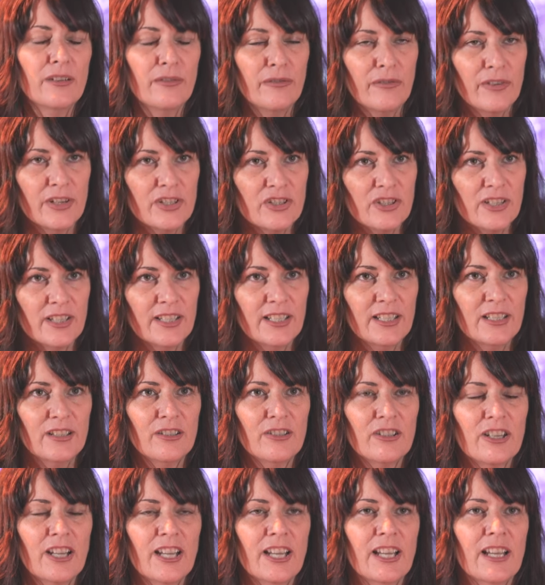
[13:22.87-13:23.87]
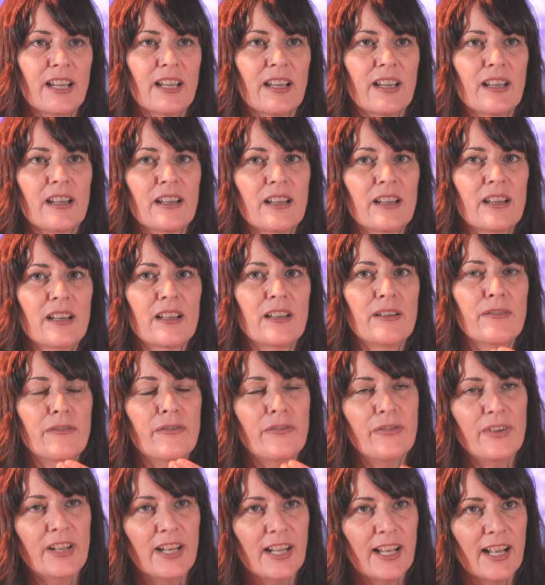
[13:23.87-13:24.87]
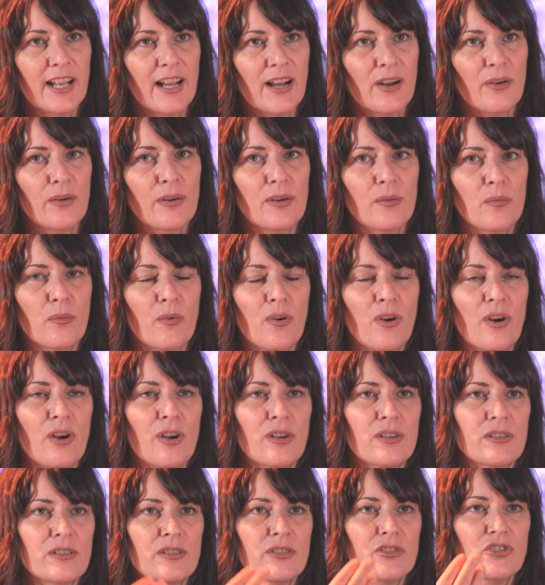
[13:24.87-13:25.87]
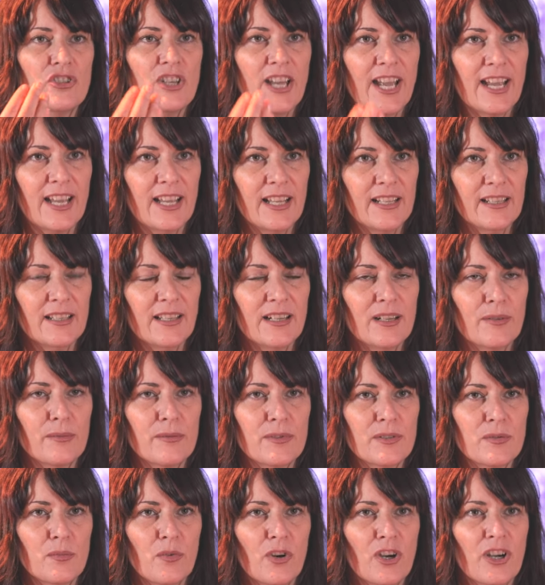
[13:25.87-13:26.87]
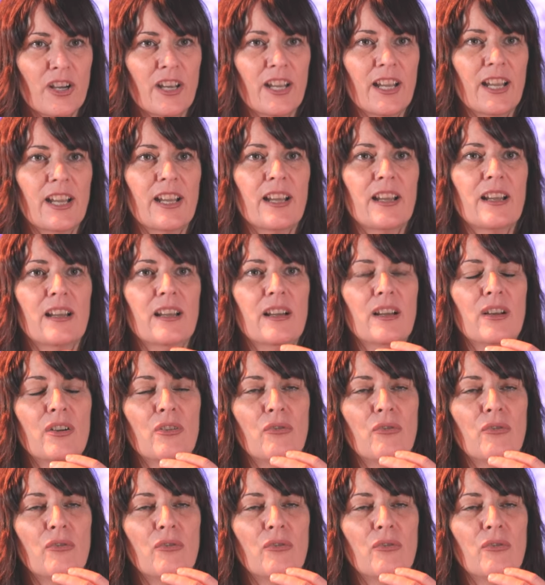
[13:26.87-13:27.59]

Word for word: visually looking, feeling how it was, checking that it was working,